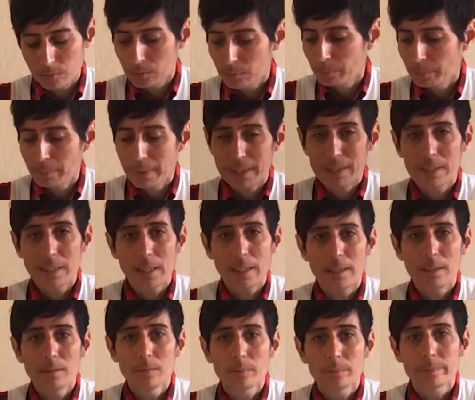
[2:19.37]
Mix that
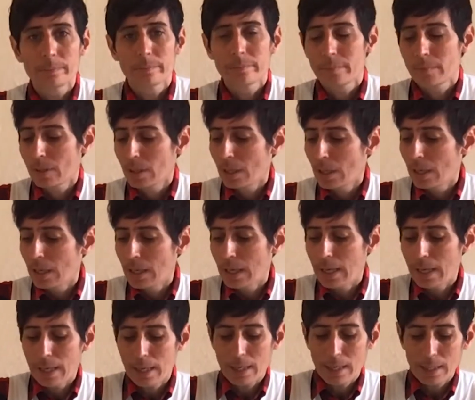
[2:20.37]
in.
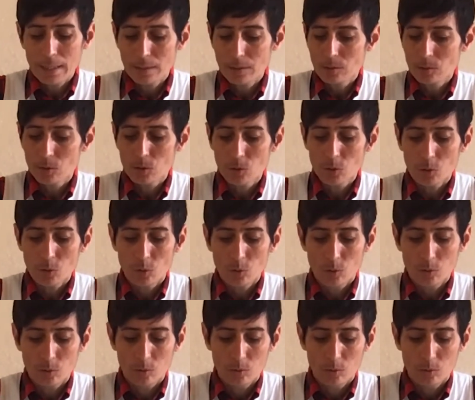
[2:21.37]
And 2.